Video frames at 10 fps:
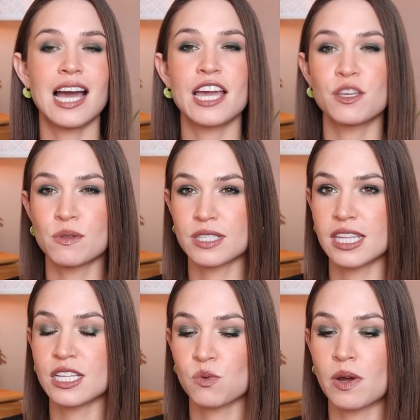I used
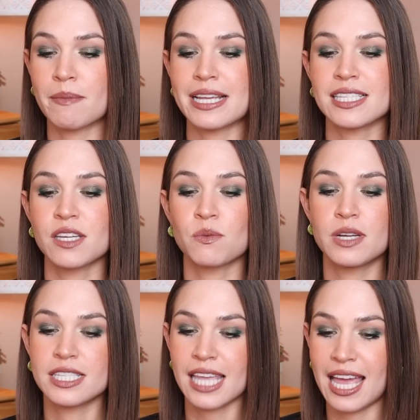this when my skin
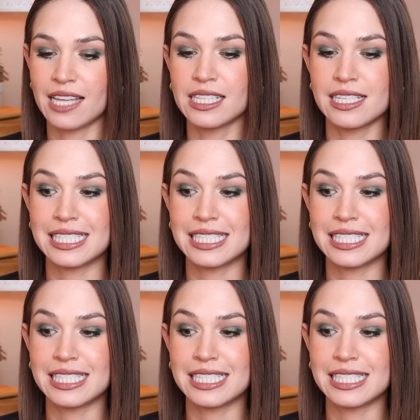was hella